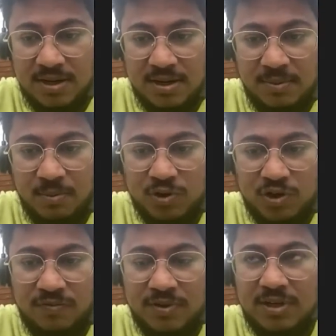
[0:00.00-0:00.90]
Most
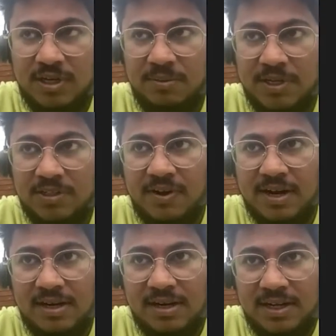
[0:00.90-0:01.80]
of the DBS
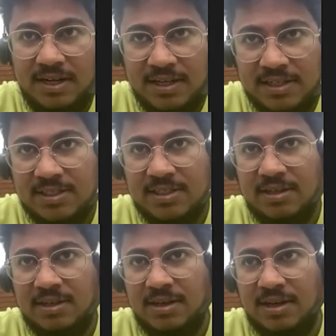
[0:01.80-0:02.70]
faculty is
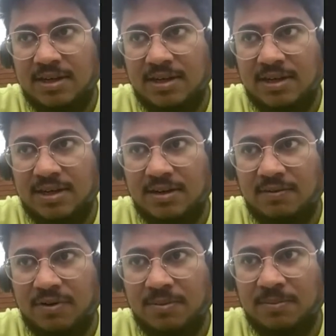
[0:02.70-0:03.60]

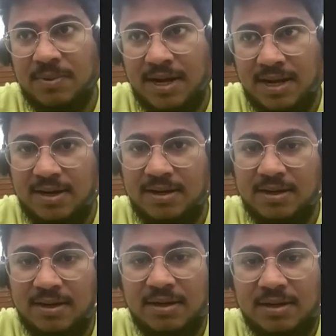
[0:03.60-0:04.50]
from Ireland.
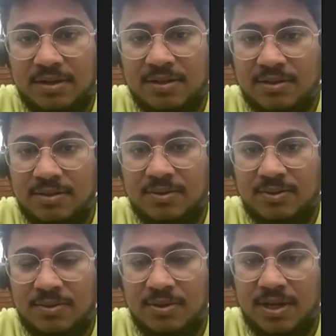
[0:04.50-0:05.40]

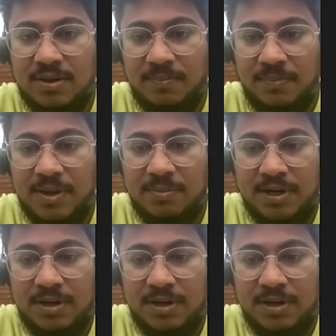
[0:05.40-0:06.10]
So yeah, they're pretty